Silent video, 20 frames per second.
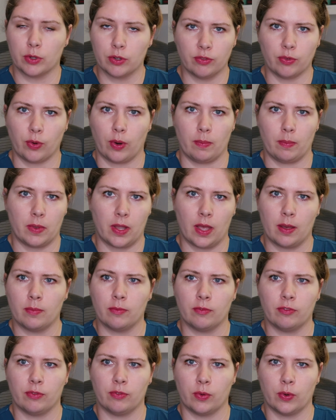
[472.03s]
performed
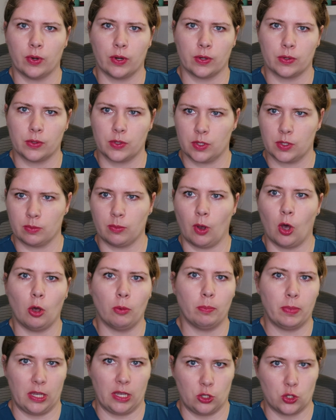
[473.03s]
them for
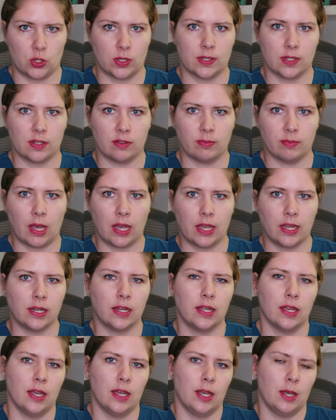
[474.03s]
small patients of
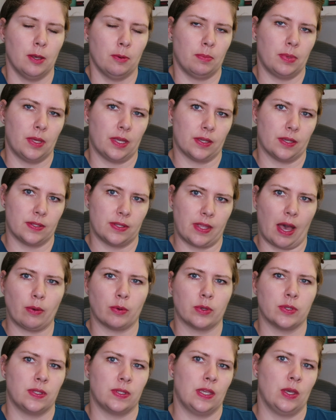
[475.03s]
mine because
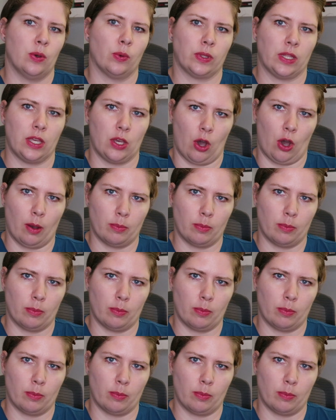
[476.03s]
that was the only